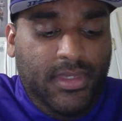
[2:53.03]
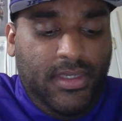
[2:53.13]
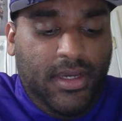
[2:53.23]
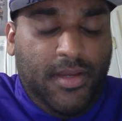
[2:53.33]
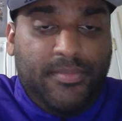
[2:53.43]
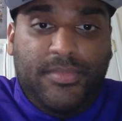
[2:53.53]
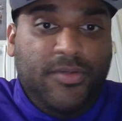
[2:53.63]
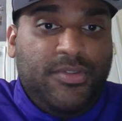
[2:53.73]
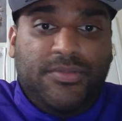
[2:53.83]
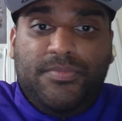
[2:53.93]
Um, he
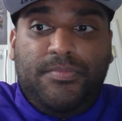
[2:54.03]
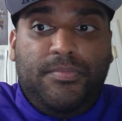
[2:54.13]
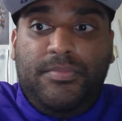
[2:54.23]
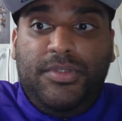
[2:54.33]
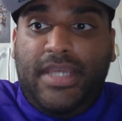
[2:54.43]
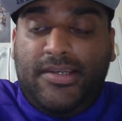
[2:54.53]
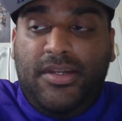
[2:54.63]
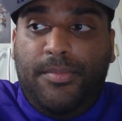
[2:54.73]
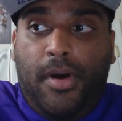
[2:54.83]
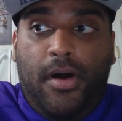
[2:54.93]
was catching
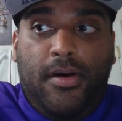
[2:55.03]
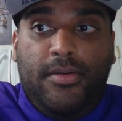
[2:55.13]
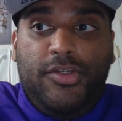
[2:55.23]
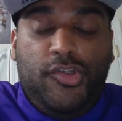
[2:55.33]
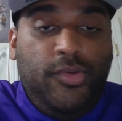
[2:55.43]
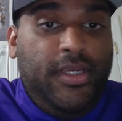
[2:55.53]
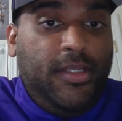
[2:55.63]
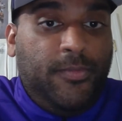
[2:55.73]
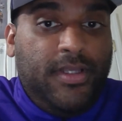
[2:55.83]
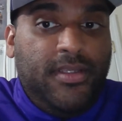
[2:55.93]
the ball, shooting
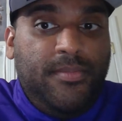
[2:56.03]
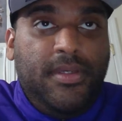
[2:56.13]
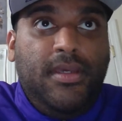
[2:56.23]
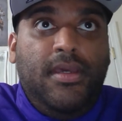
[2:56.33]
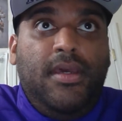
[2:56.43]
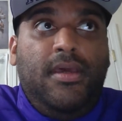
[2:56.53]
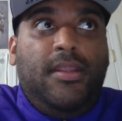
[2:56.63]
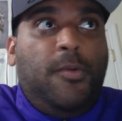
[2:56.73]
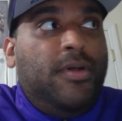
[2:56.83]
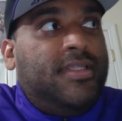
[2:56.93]
in rhythm
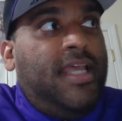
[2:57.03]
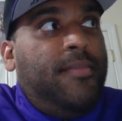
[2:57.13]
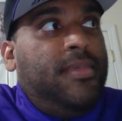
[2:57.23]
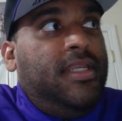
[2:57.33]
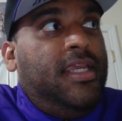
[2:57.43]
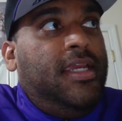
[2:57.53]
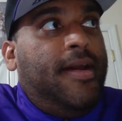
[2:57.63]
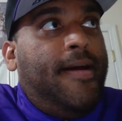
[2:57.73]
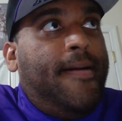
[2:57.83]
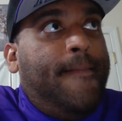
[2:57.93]
there wasn't that many
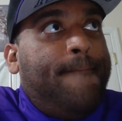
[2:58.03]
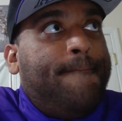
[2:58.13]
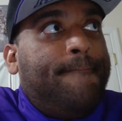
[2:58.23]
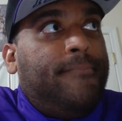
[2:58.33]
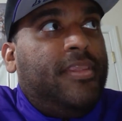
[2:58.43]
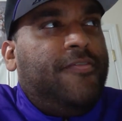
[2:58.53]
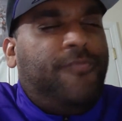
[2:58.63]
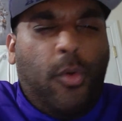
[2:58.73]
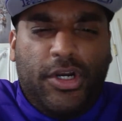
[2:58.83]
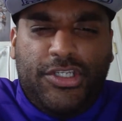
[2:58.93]
uh,
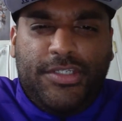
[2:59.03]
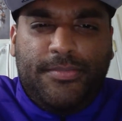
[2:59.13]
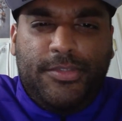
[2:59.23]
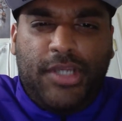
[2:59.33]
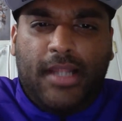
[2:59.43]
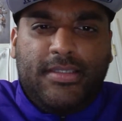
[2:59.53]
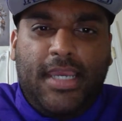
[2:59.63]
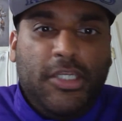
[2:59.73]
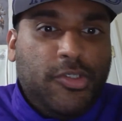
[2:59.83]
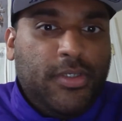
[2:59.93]
force shots that
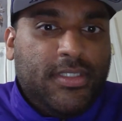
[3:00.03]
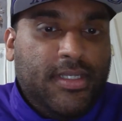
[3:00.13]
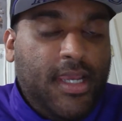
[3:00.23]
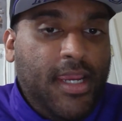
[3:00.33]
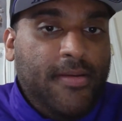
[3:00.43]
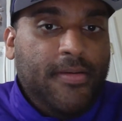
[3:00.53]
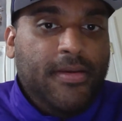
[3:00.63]
he took tonight,